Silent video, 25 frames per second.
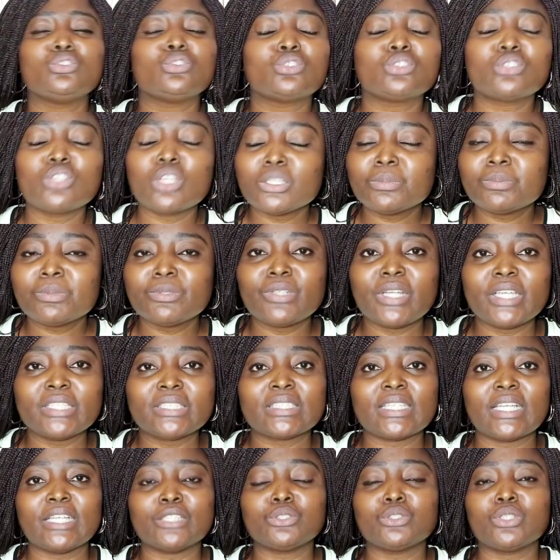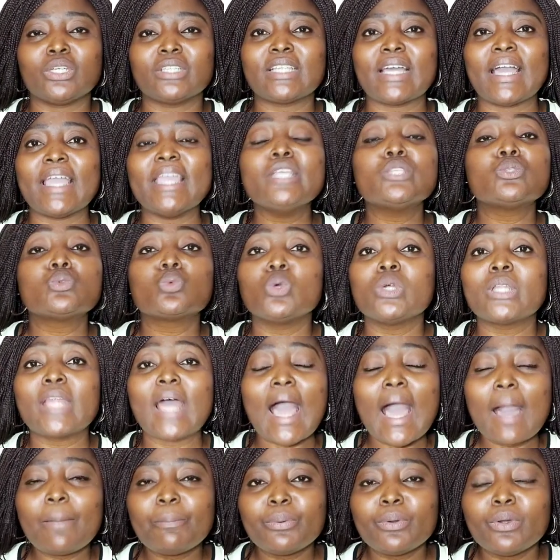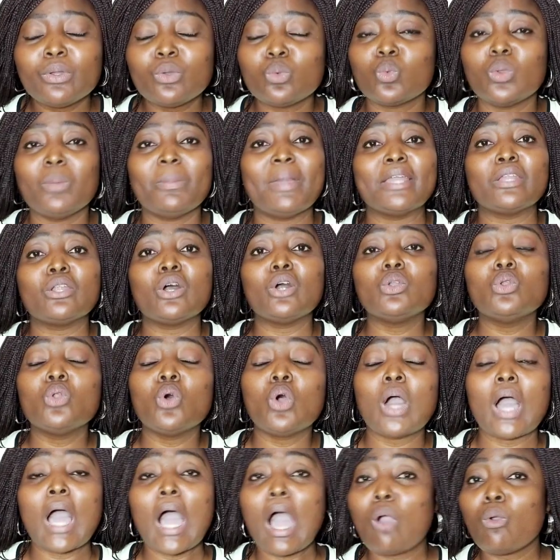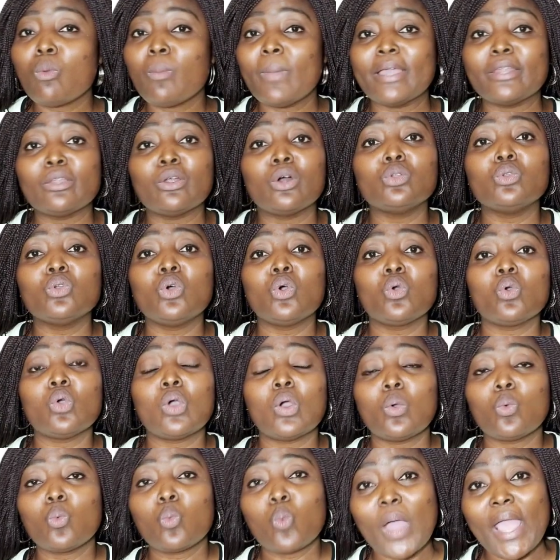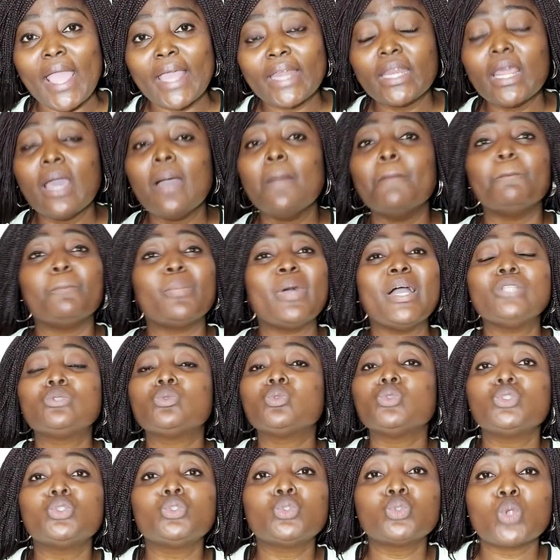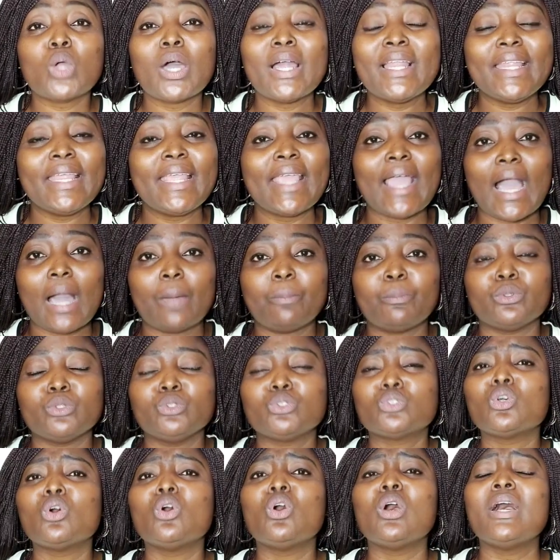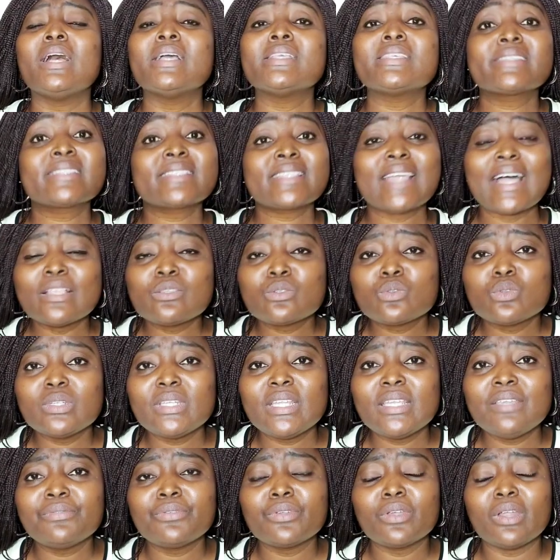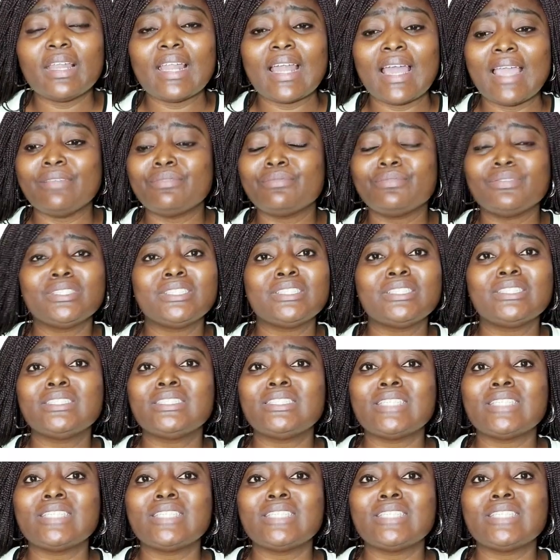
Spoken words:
just be rest assured that it would happen. We might not know how, we might not know when, but it will surely happen. So start to live your life.